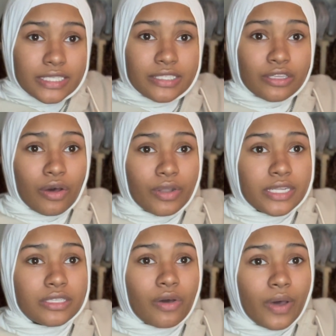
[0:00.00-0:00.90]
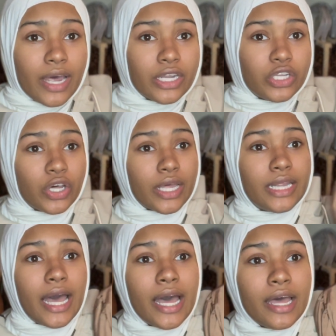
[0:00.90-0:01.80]
So let's go ahead and look at
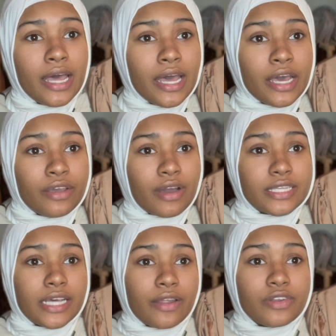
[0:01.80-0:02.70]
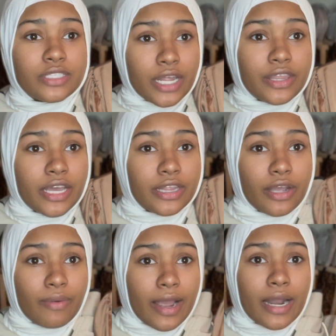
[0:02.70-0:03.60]
that. You guys see how there's nothing in there,
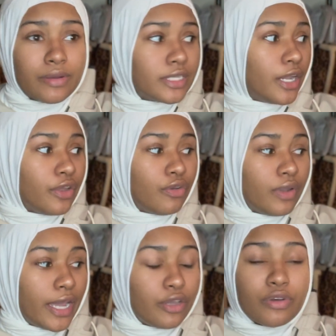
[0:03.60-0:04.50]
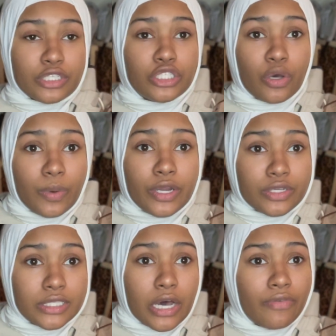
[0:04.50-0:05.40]
right? And I was telling you, like, you can sew it
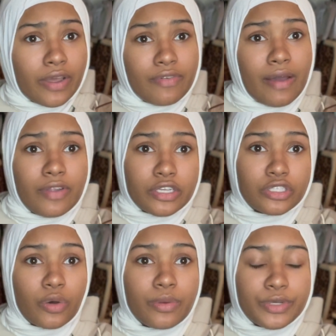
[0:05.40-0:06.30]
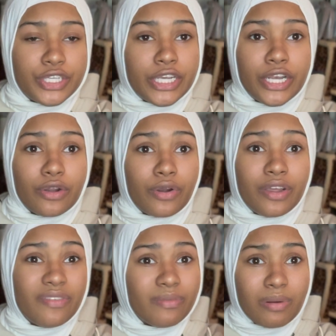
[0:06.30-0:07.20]
yourself. Like if you have like a sewing machine or
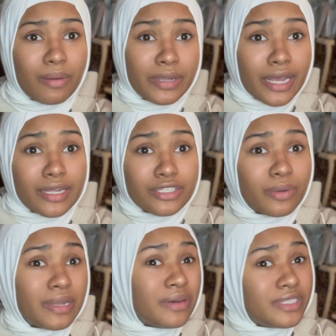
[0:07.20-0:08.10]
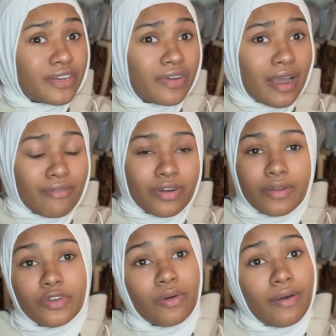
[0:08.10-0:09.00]
even probably hand sew, but that will take forever. If
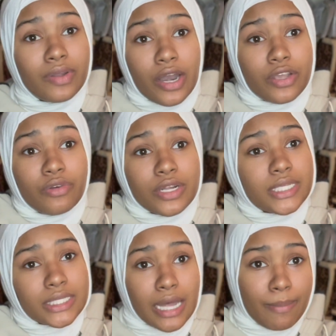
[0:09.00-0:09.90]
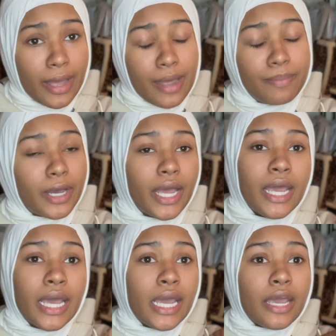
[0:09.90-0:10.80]
you don't have a lot of units, it's not bad. But
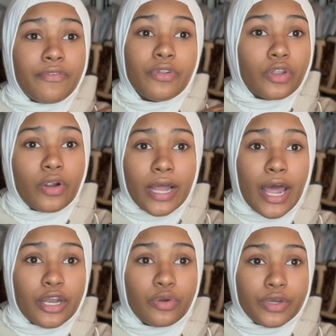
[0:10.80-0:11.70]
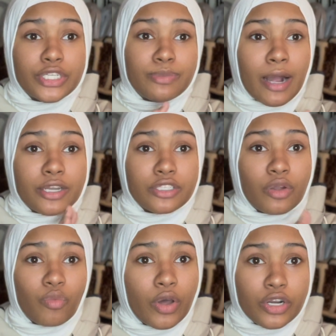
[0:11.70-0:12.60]
if you learn how to do it, just practice
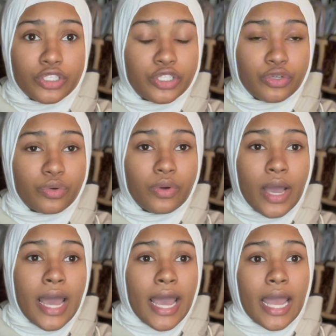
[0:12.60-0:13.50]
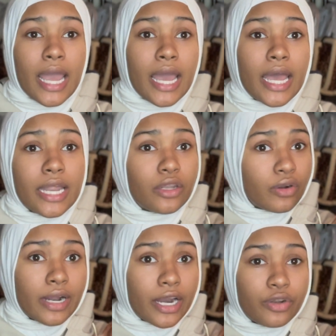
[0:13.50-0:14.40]
on or two and learn
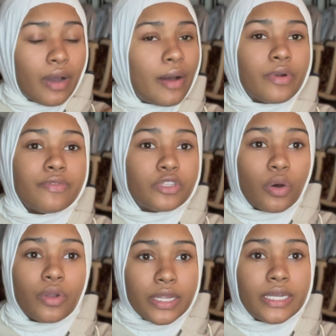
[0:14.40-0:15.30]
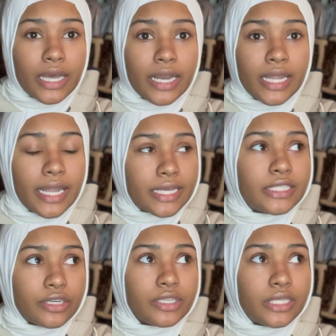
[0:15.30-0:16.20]
how to do it. I would have totally done it, like
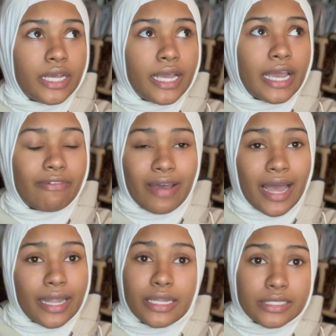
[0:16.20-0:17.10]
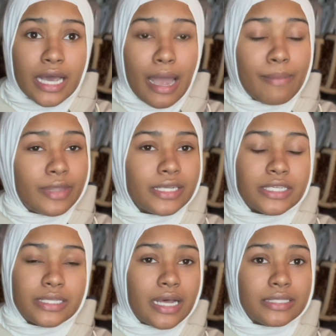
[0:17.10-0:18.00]
seriously, if I had the time. That's
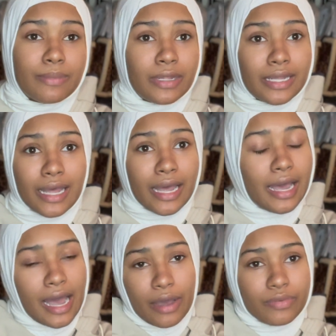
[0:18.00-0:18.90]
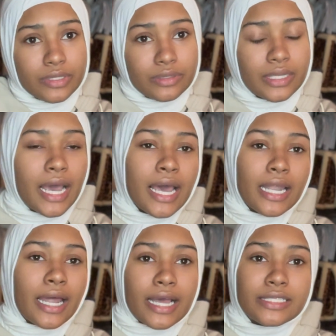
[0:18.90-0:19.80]
just not something that I was,
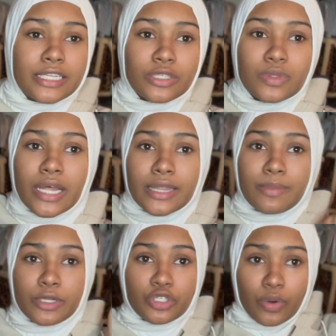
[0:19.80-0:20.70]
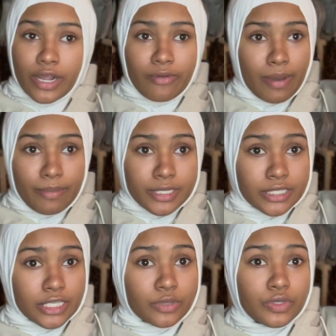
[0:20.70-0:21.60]
like I said, this was not the majority of my business.
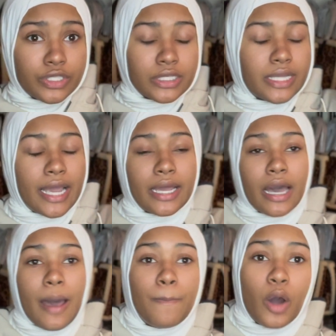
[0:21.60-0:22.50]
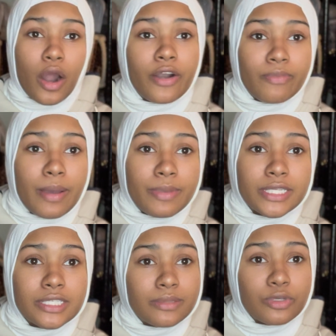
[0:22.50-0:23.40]
This was just like a part of my
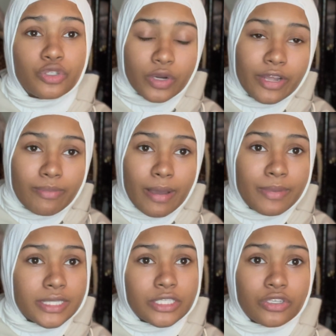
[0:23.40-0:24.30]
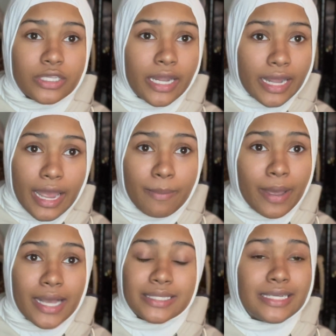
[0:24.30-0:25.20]
business. Majority of my business are selling
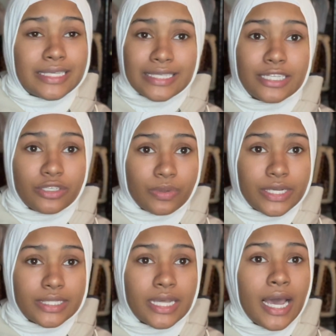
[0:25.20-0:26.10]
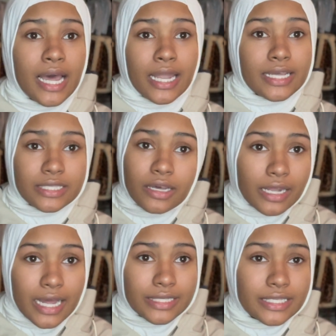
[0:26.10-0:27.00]
handbags and accessories like
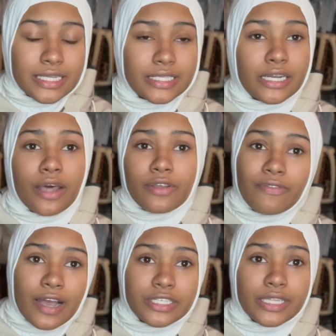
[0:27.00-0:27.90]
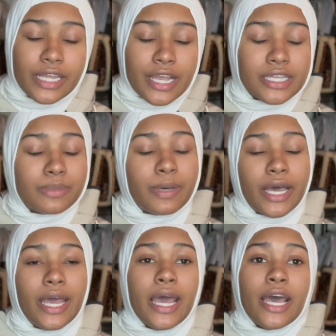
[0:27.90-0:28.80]
sunglasses and other fashion things, but
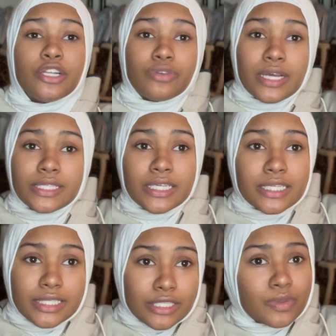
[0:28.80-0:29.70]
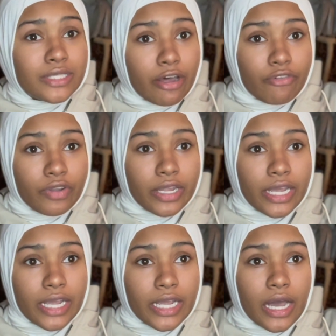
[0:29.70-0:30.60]
dresses, this was
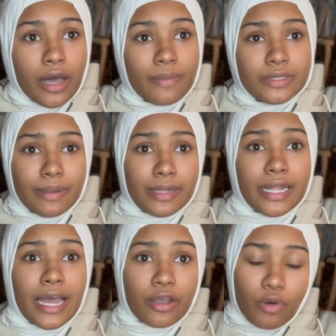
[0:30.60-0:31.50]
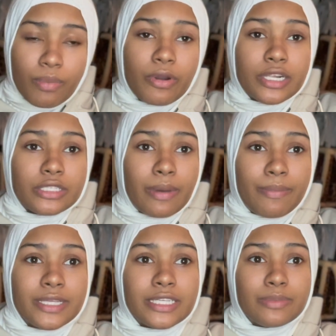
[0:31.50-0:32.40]
definitely something that I incorporated into my
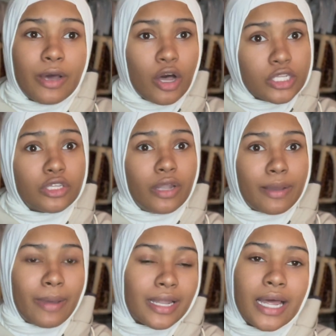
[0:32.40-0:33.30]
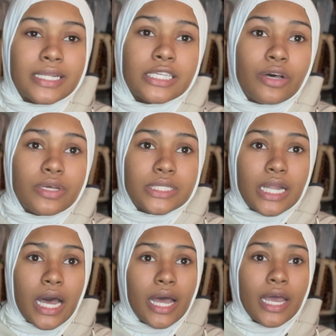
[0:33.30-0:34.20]
business, but also like my clientele is
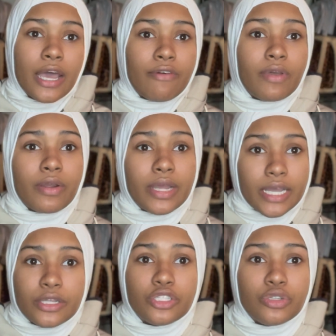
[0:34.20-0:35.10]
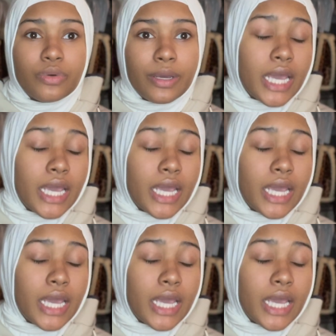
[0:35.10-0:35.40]
not very into it.